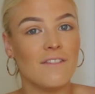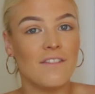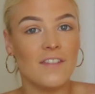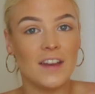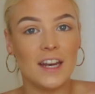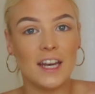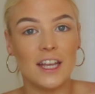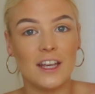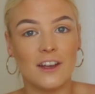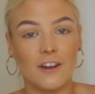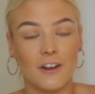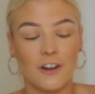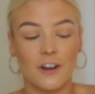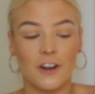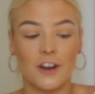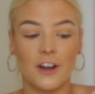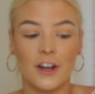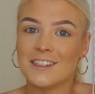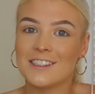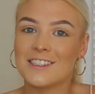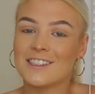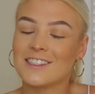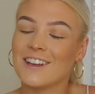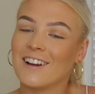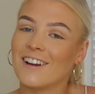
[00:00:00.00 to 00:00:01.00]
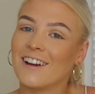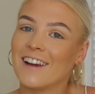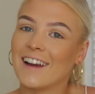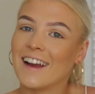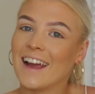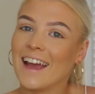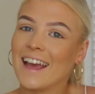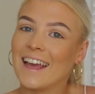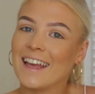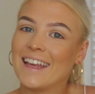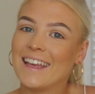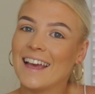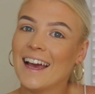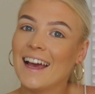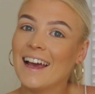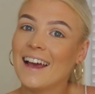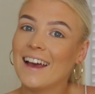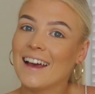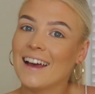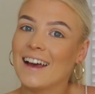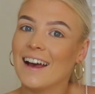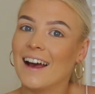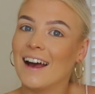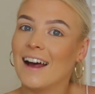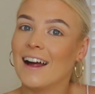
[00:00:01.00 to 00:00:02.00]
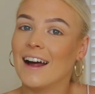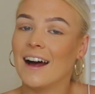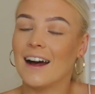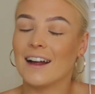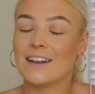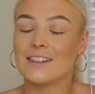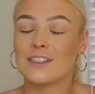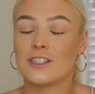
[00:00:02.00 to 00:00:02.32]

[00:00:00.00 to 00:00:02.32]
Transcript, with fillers: video so yeah